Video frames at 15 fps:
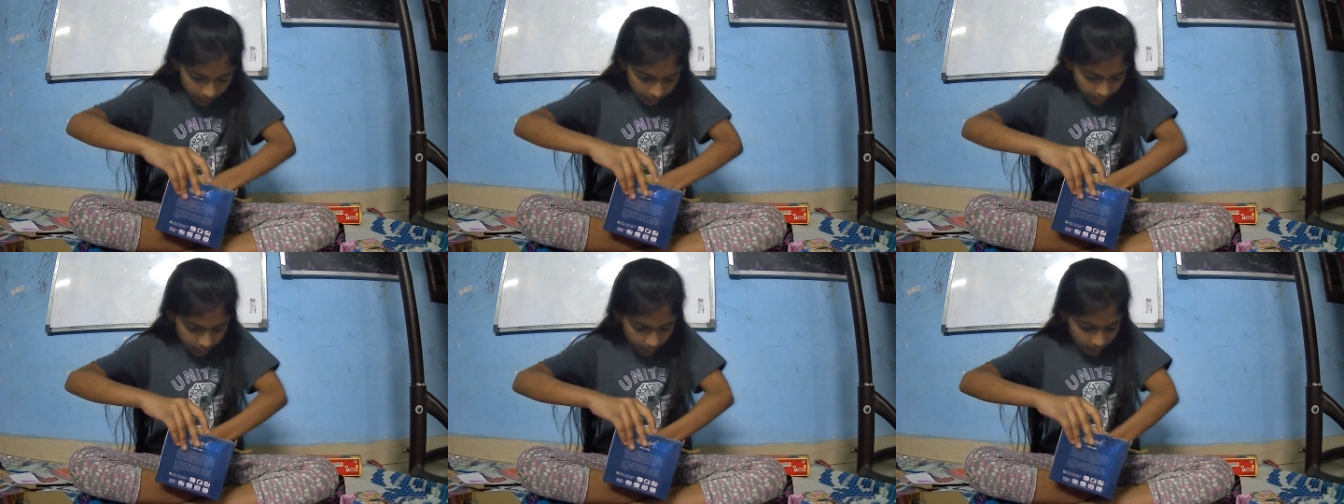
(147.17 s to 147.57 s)

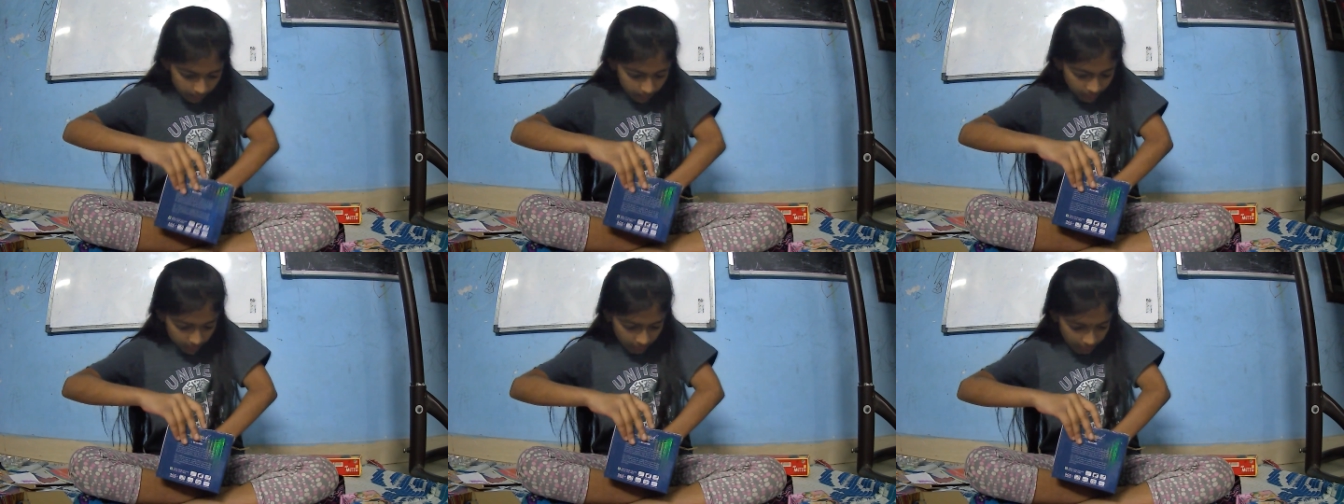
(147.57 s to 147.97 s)
gonna
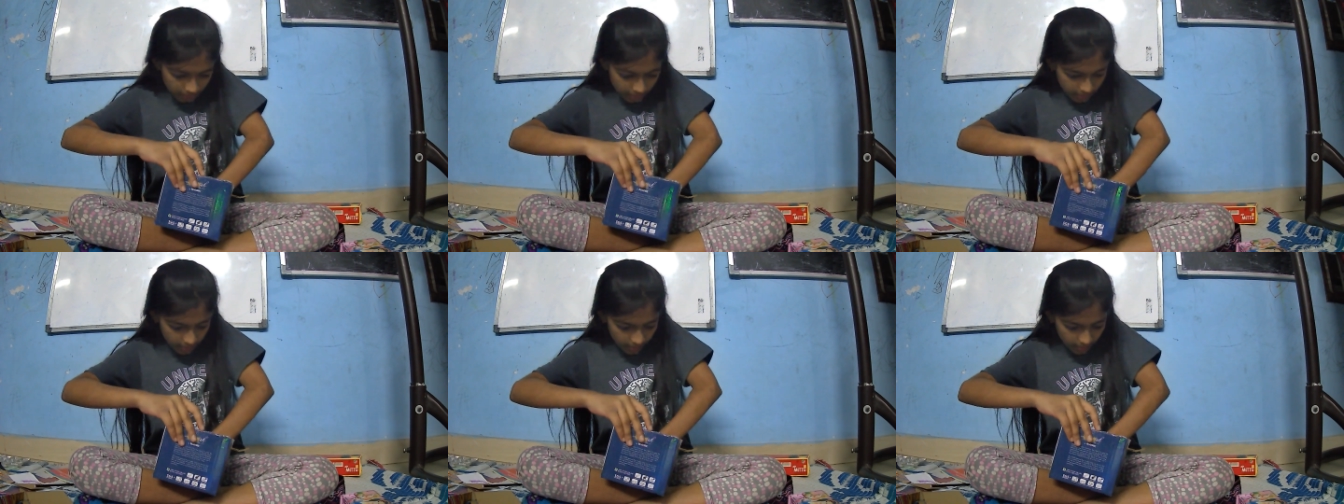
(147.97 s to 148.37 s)
make it
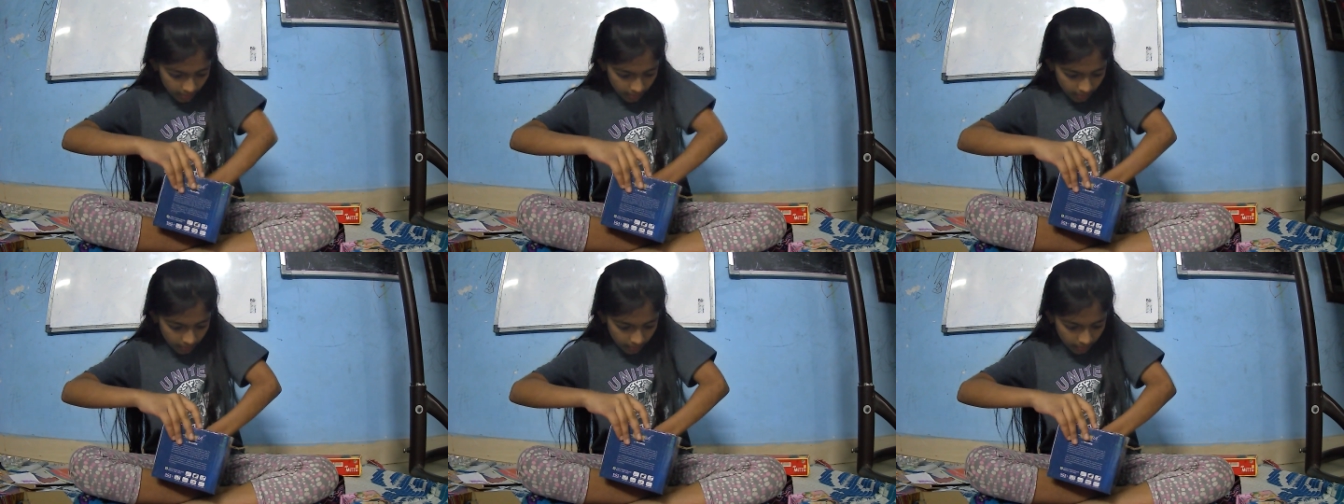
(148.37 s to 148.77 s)
settle
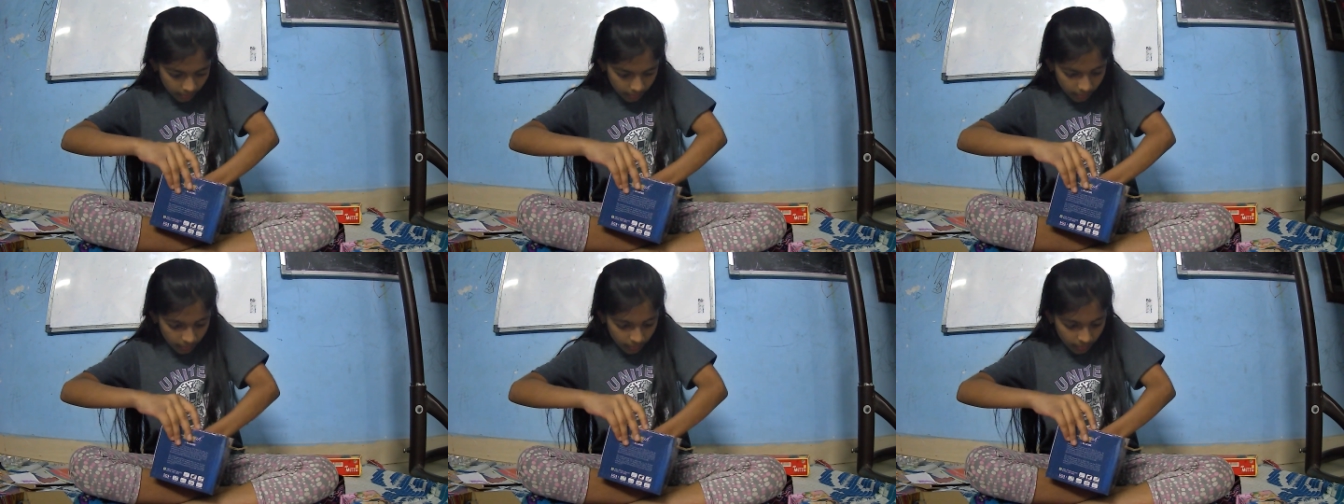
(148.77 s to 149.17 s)

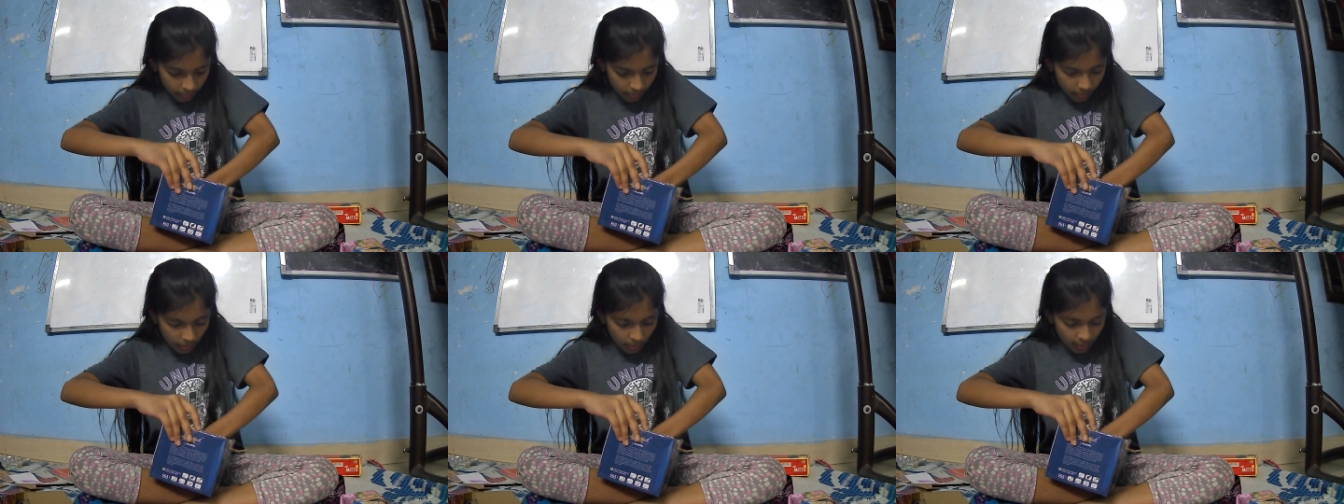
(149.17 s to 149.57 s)

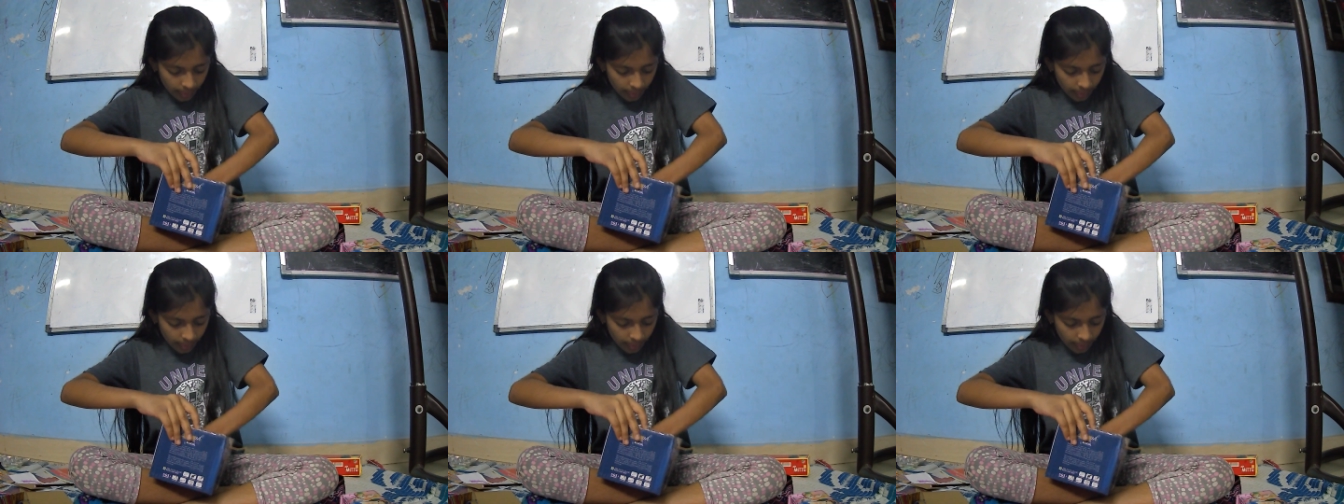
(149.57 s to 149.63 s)
down.